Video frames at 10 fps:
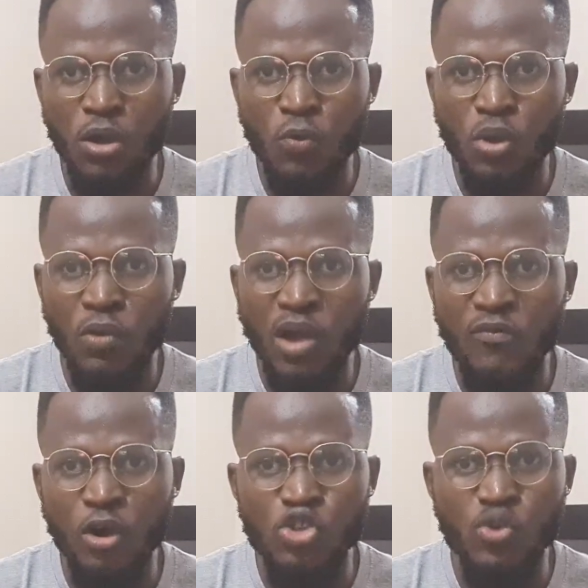all, we, we
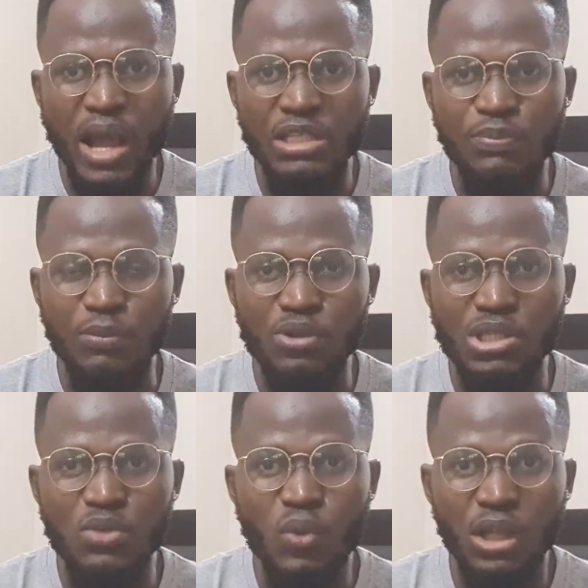have all tried
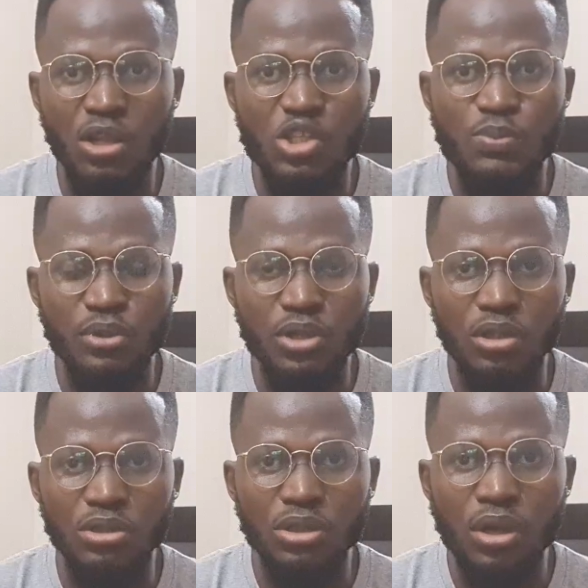promoting weight loss
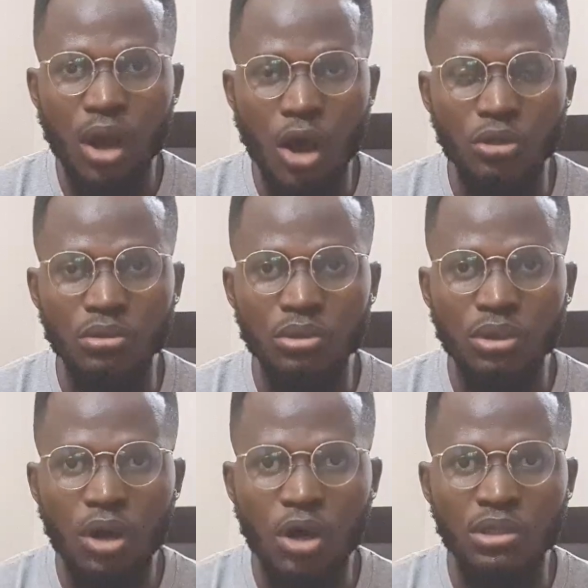products on
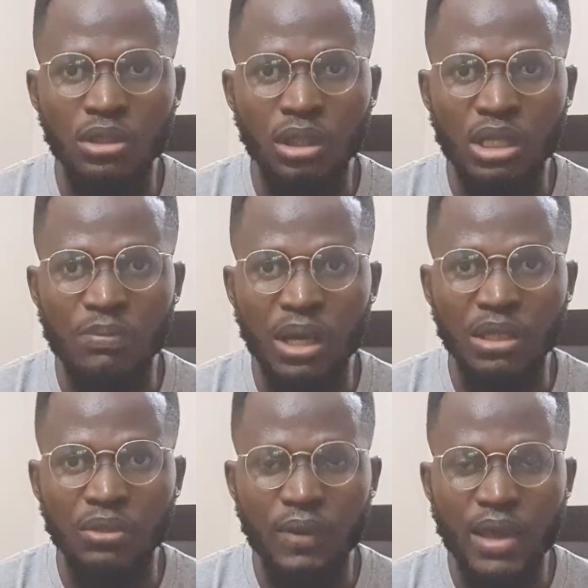on
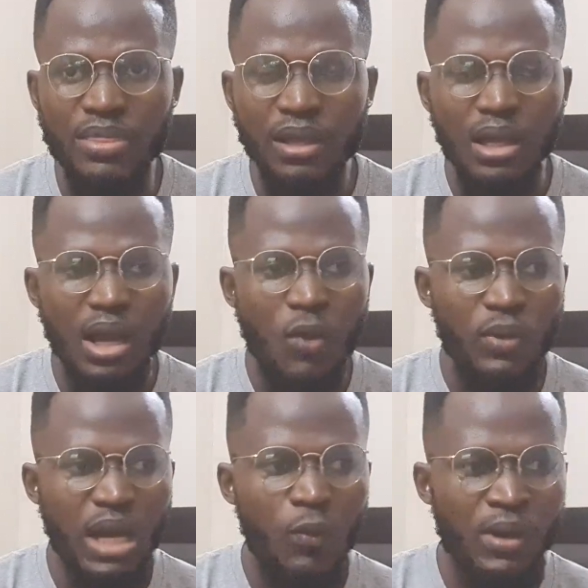Clickbank, right? And
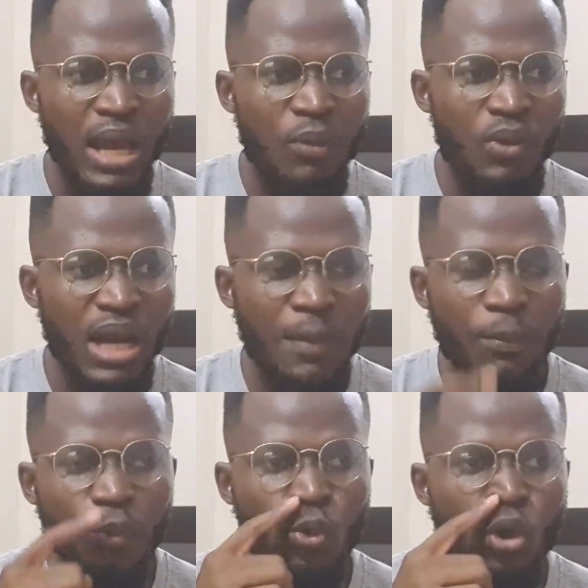when I when I when
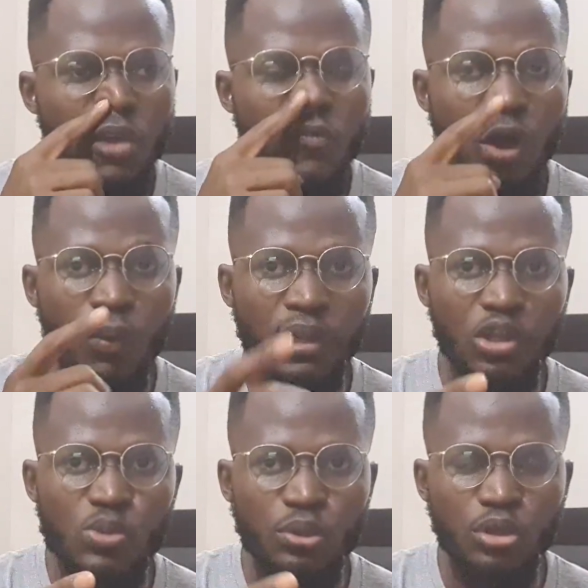I'm going for a weight
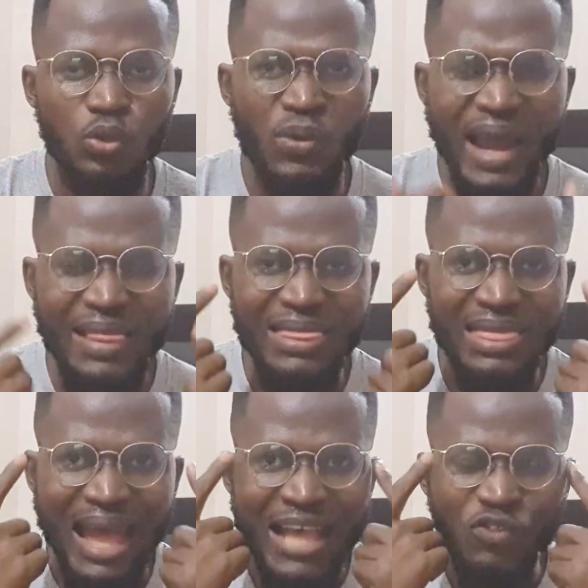loss product, what I
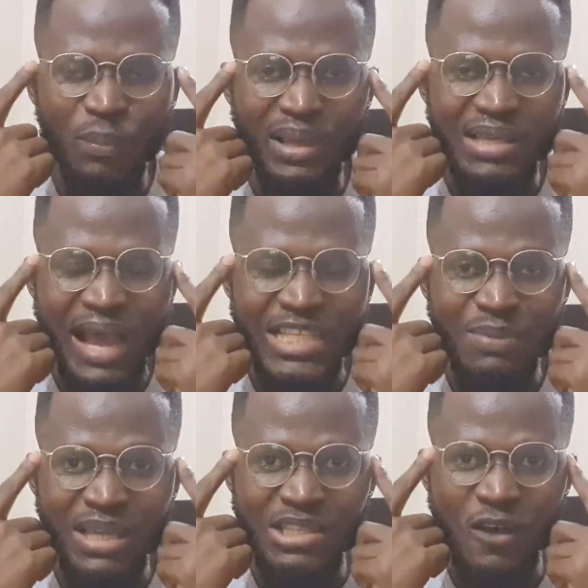ask my ask
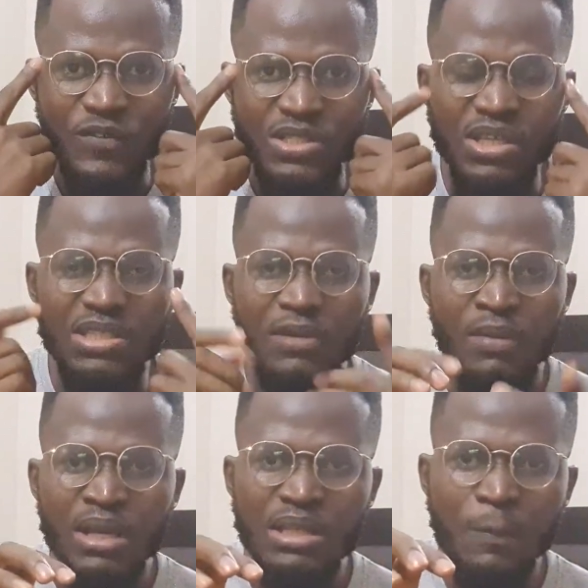myself is this:
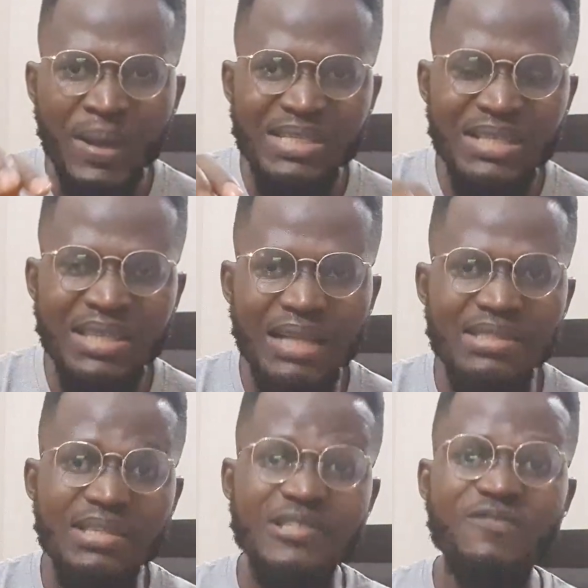the person that
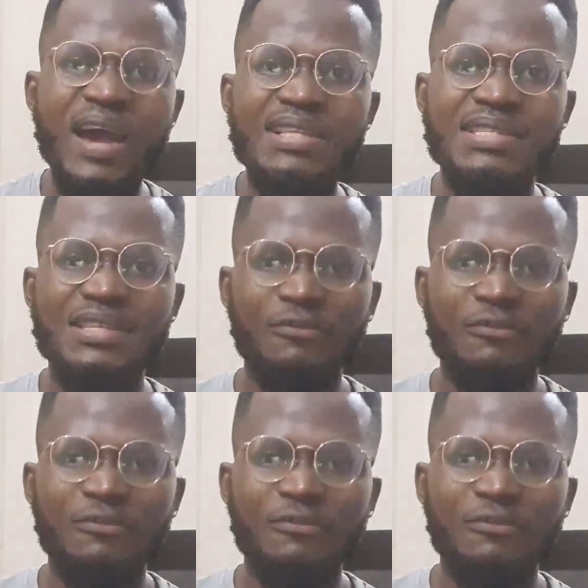is fat,